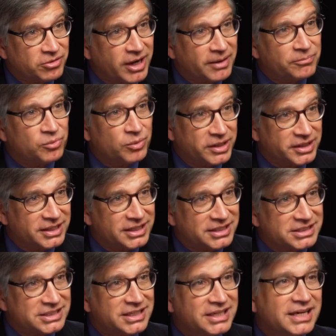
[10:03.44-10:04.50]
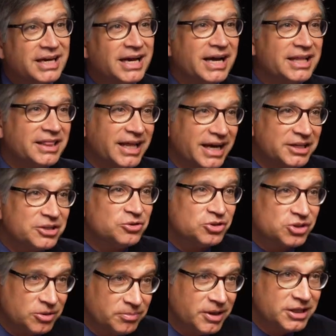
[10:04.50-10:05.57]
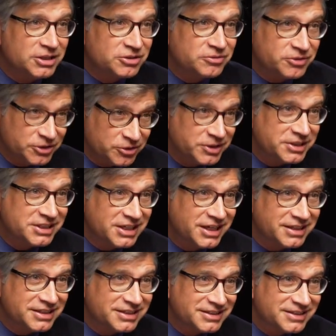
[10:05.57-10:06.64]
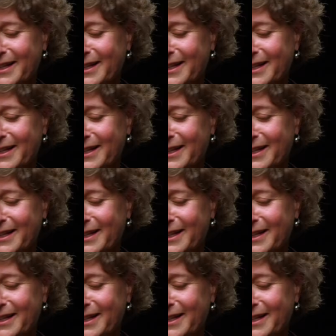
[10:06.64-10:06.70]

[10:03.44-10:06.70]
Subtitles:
Rep with us, and thank you so much for your insights.